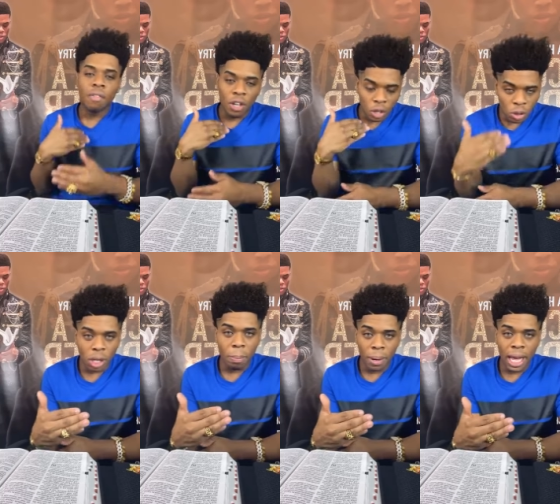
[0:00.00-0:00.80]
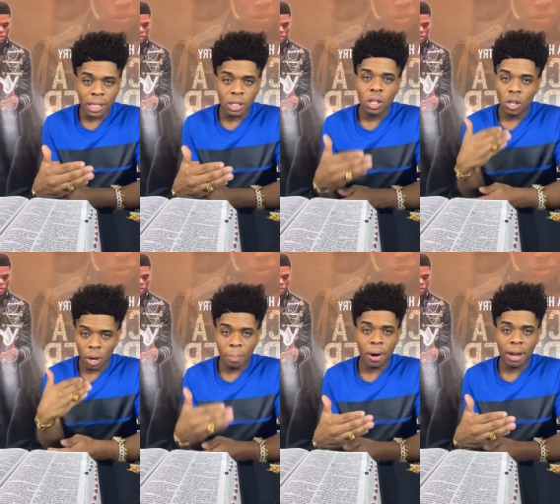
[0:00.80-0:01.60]
for you to bless
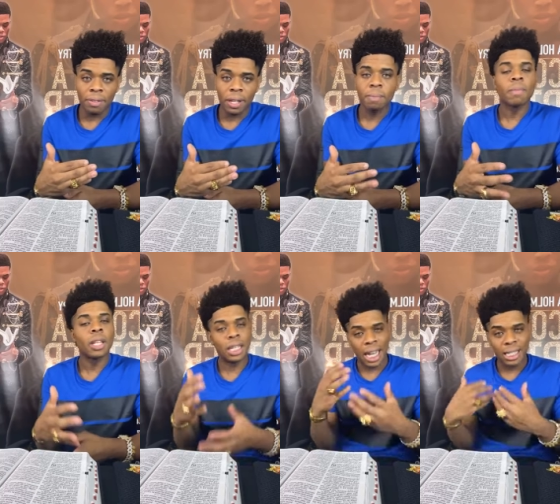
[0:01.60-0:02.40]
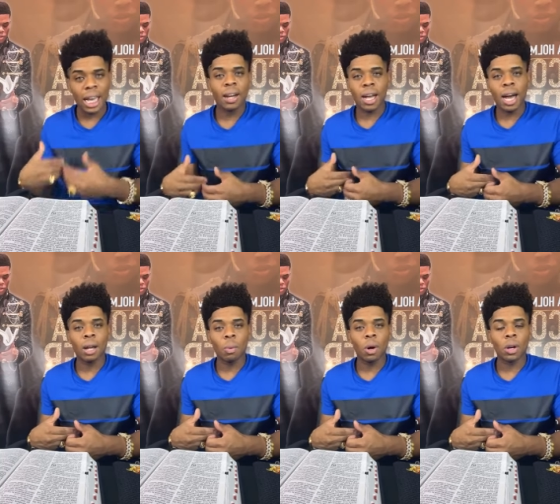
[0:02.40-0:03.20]
your prophet. That's how
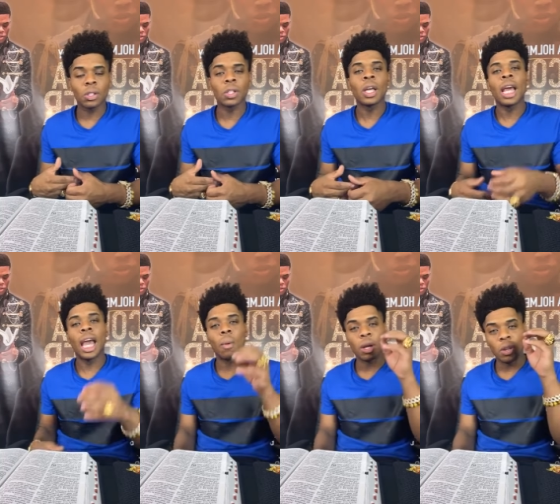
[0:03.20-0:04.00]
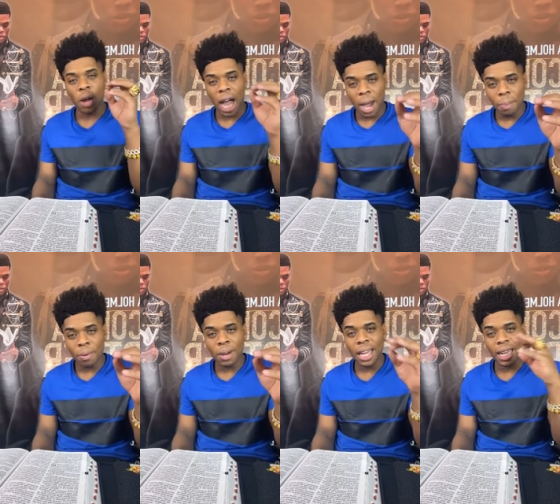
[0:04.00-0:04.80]
God works. And when you
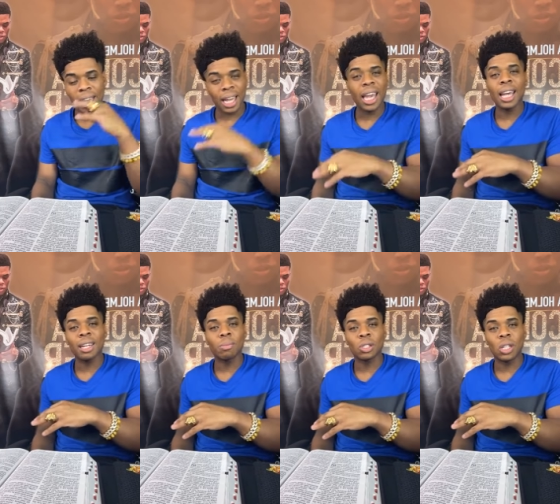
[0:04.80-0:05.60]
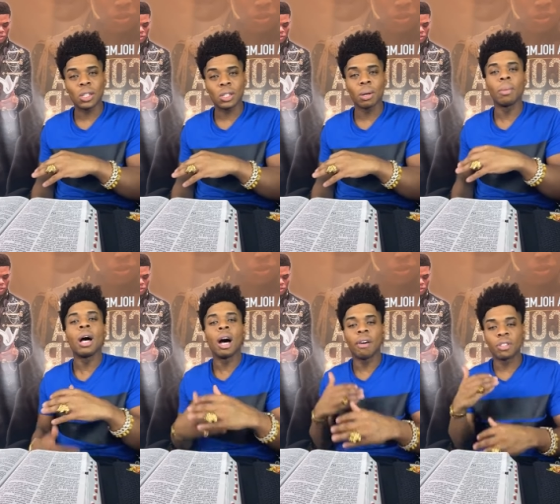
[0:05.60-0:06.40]
operate in the kingdom
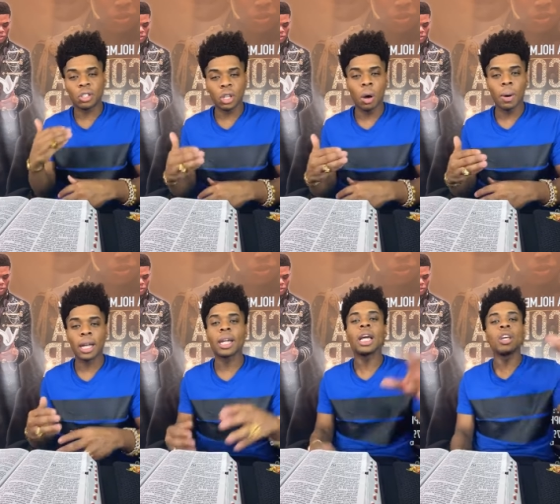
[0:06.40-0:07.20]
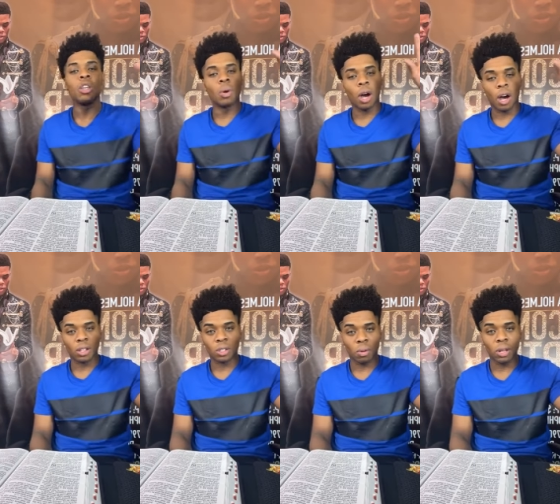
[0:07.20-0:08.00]
system of sowing, you
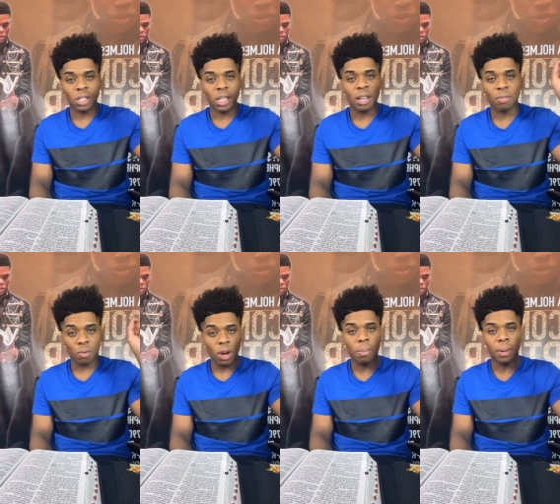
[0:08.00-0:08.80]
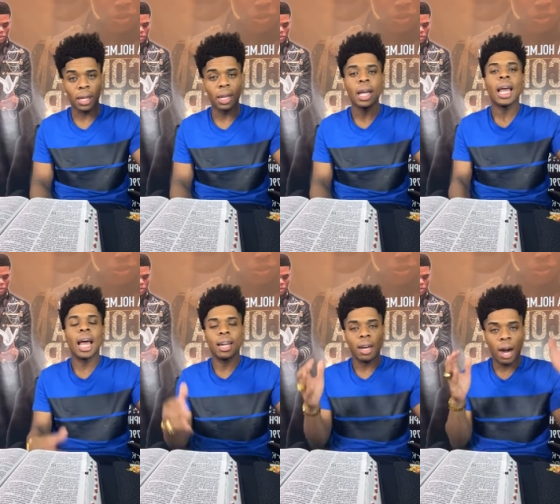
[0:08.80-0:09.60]
also receive reaping.
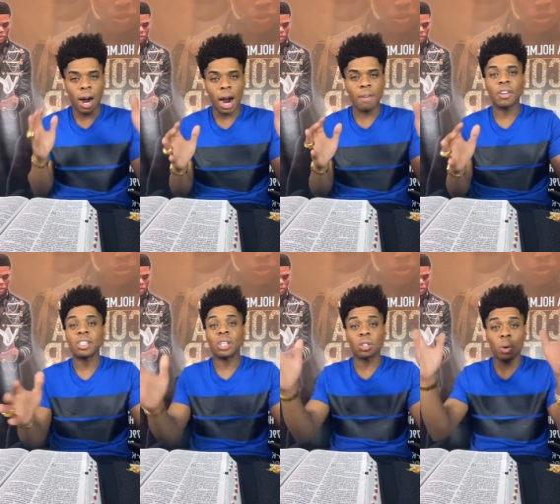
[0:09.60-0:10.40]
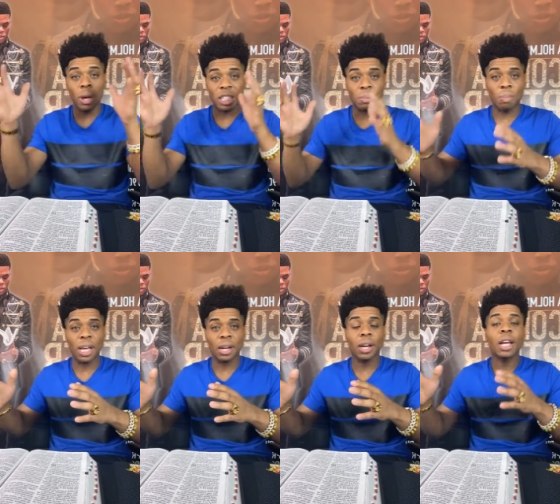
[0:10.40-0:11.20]
And the harvest is always
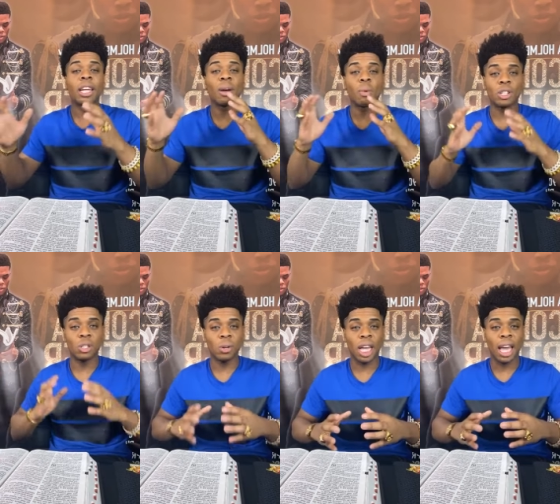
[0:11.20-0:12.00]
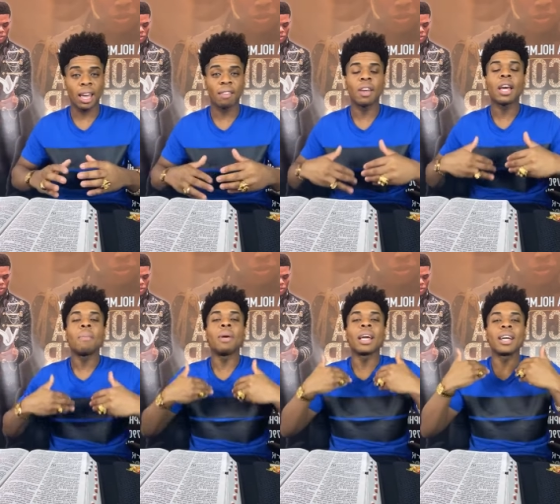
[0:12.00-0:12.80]
bigger than what you gave
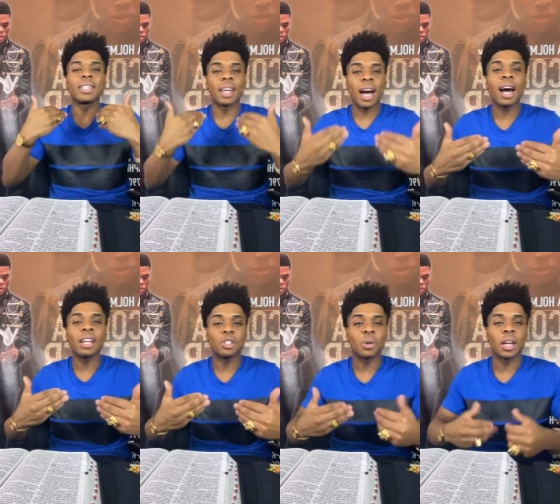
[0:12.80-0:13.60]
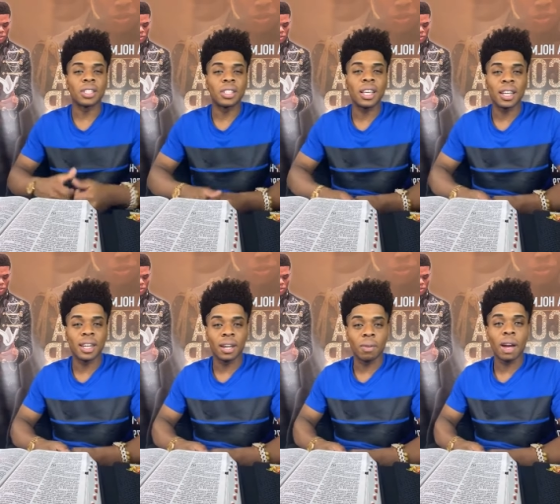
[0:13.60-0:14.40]
because God is your
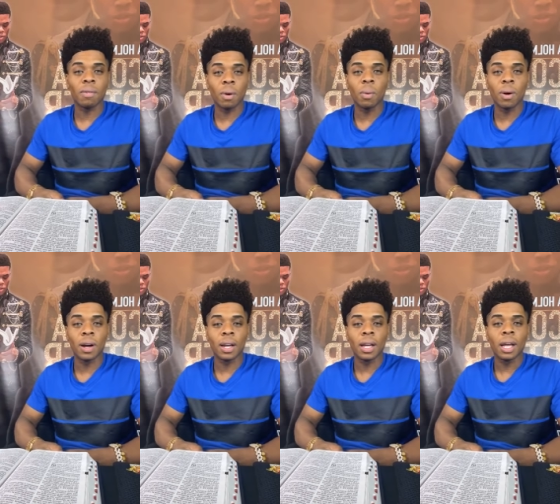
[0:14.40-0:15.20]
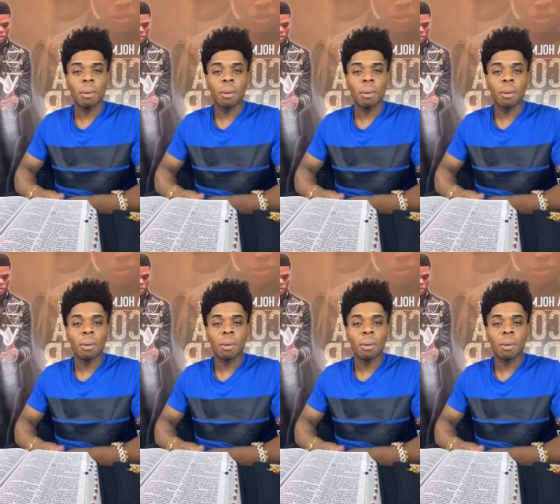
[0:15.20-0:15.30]
exceedingly great reward.